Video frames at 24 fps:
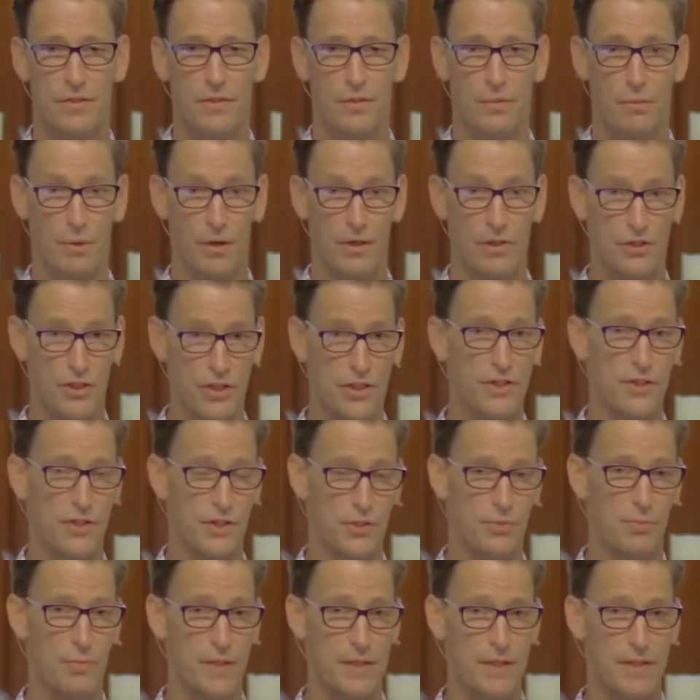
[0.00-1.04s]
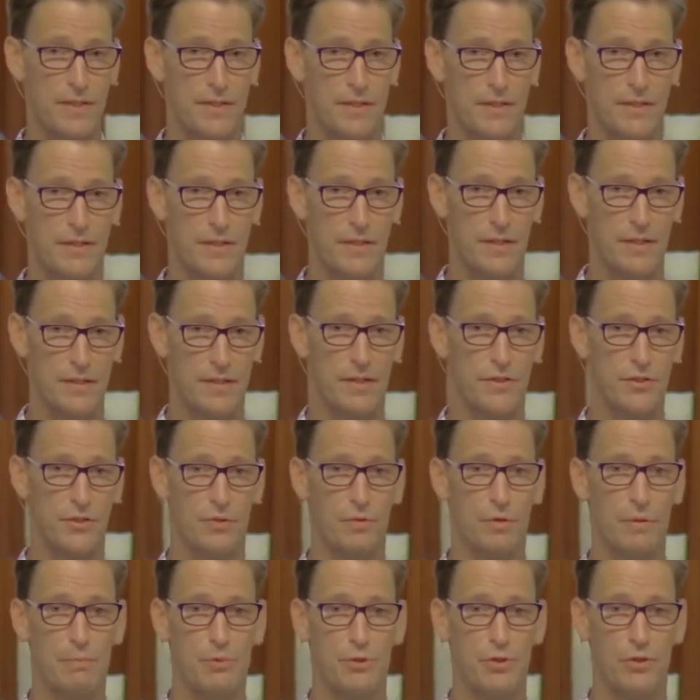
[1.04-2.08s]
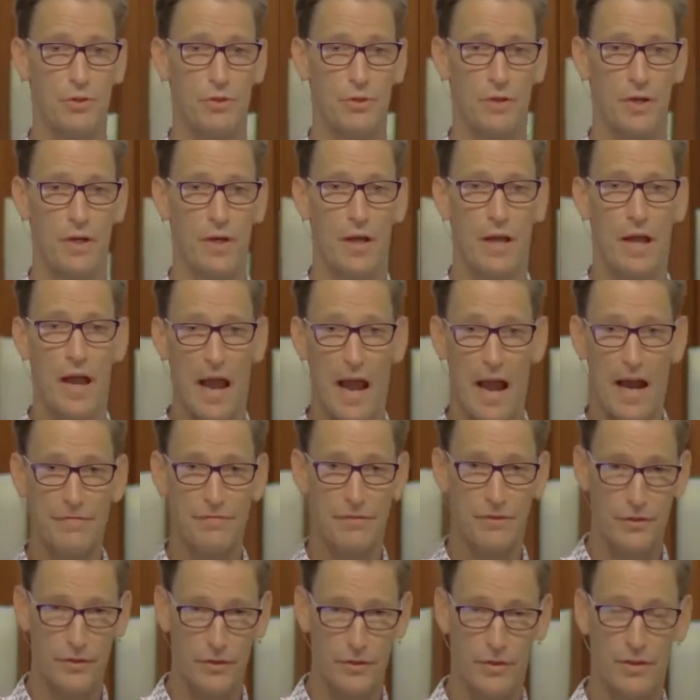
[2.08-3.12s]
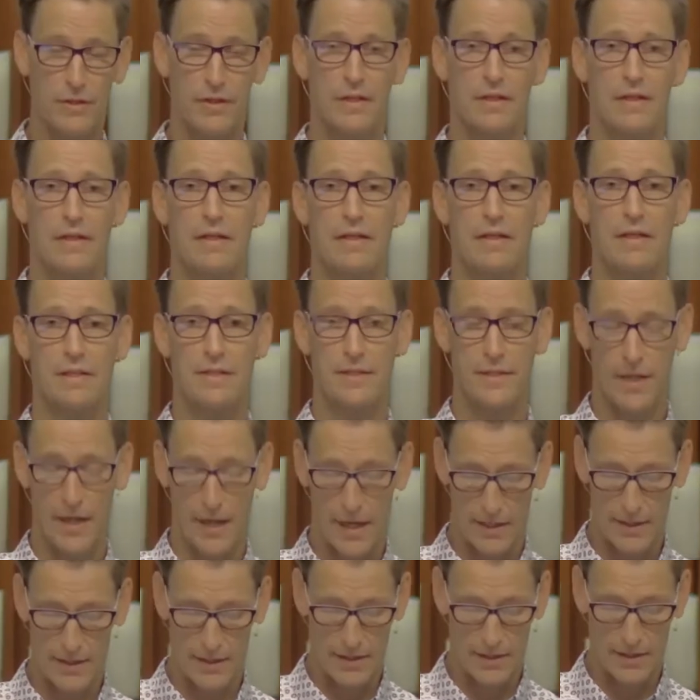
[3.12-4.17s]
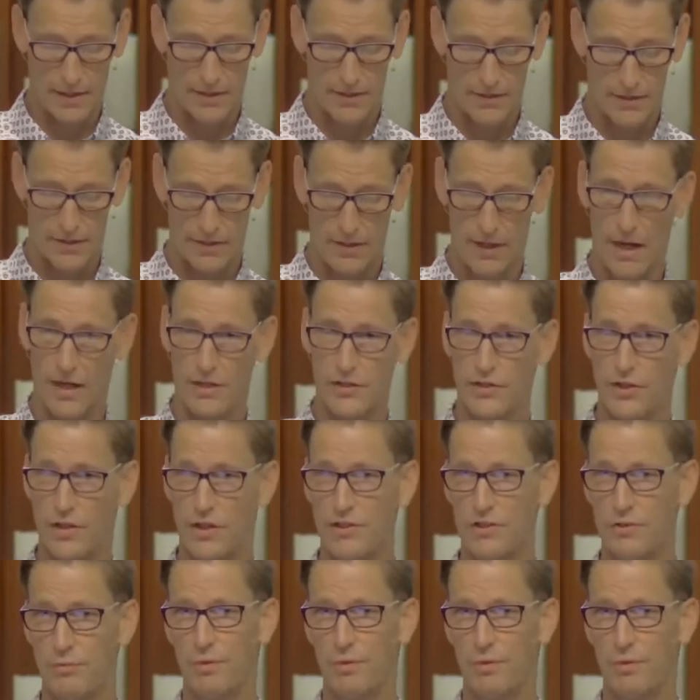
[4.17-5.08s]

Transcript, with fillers: where Jesus went in the scripture after he said to not judge.